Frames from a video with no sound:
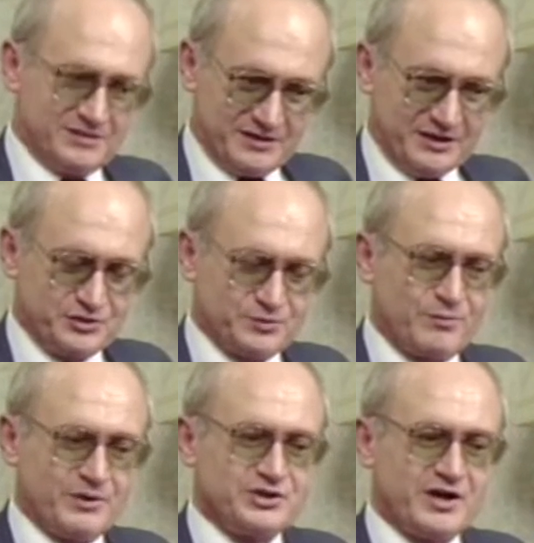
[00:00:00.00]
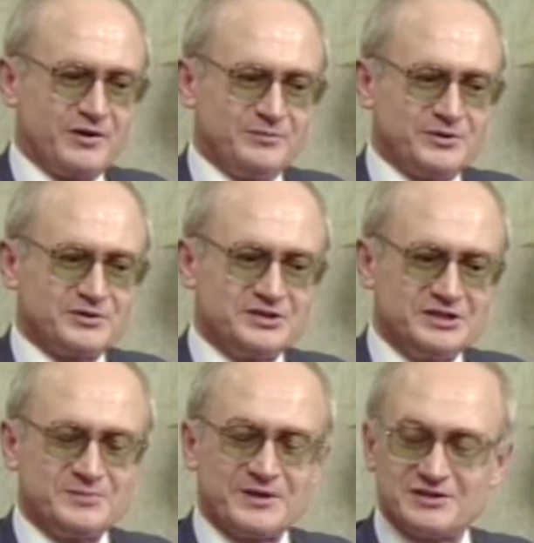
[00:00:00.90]
they should watch out because
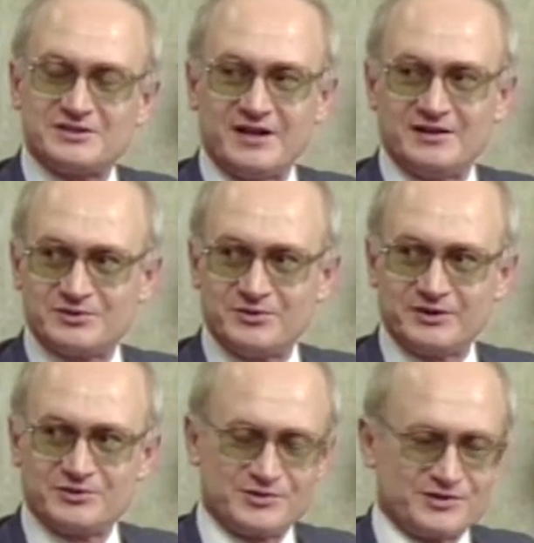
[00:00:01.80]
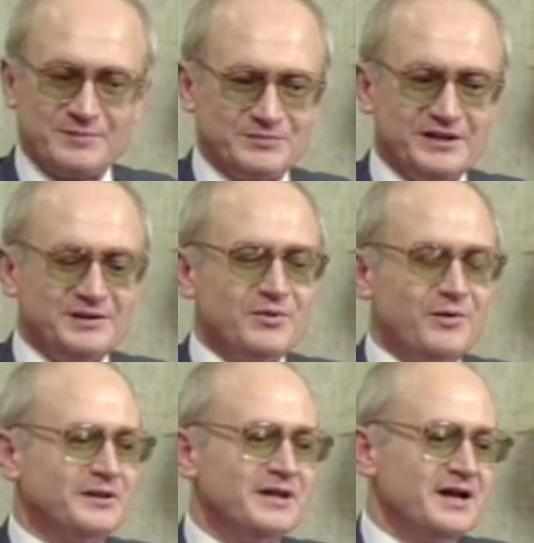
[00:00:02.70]
East Pakistan is going to erupt any
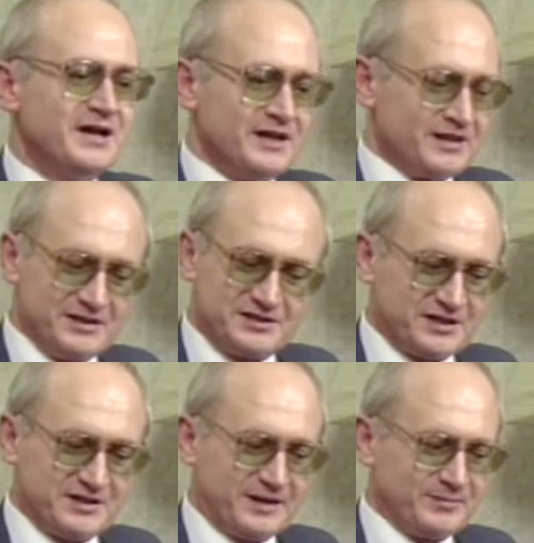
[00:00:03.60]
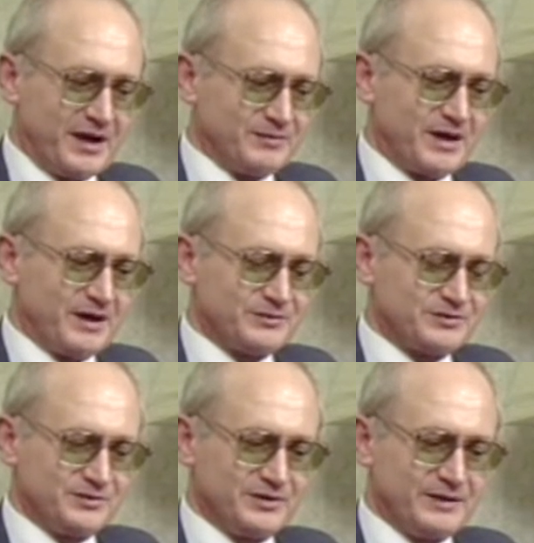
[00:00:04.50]
moment, they said I
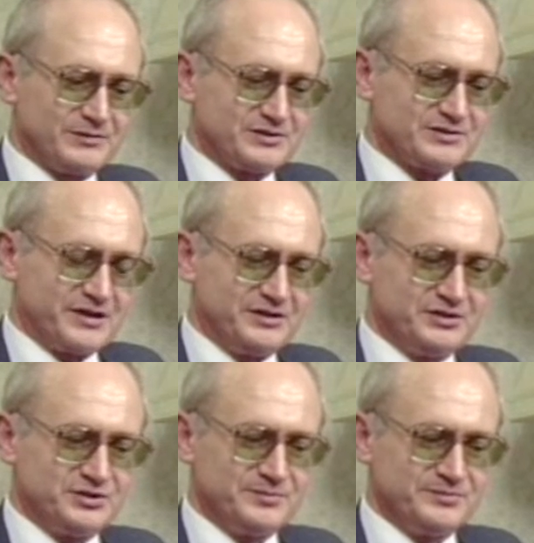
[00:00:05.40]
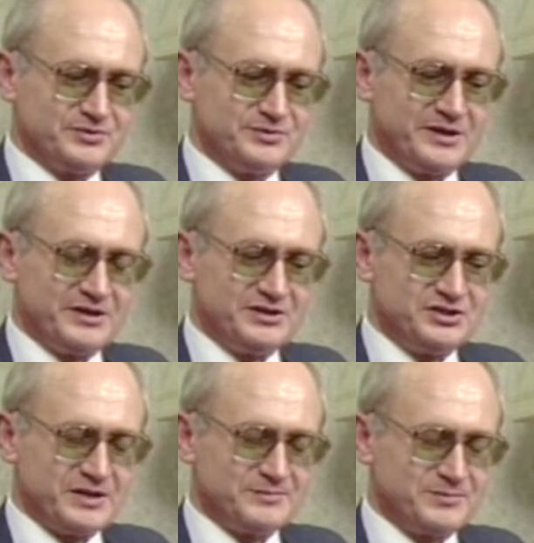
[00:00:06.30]
was reading too many
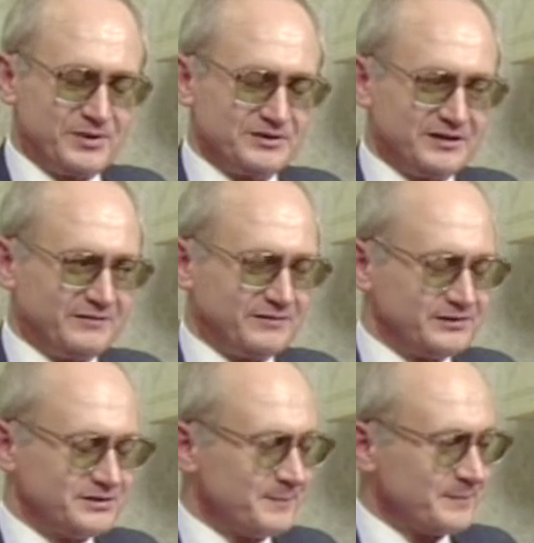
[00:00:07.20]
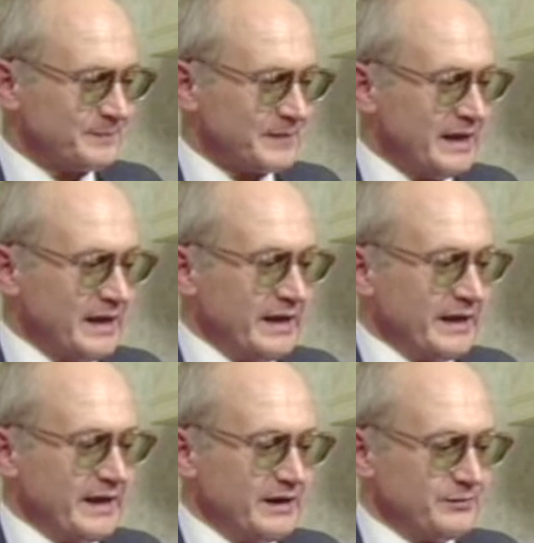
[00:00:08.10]
James Bond novels.
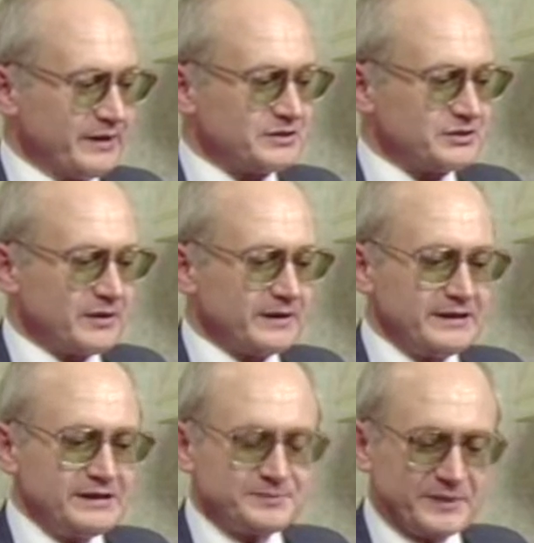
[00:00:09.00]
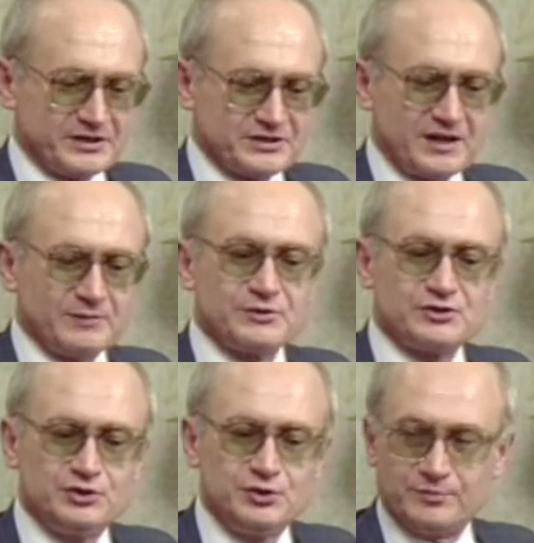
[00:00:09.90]
Anyway, so East Pakistan
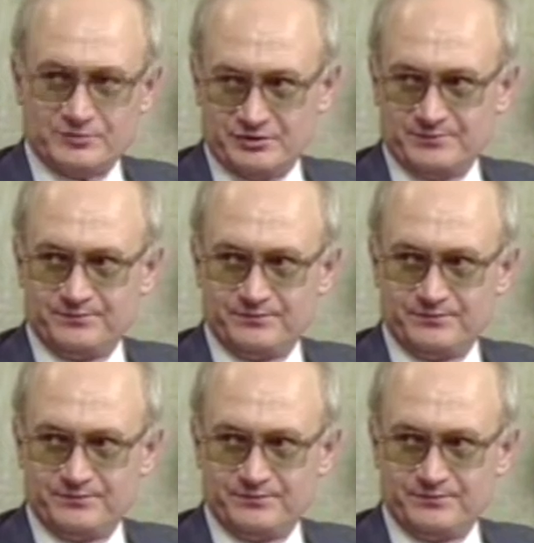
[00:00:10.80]
was doomed.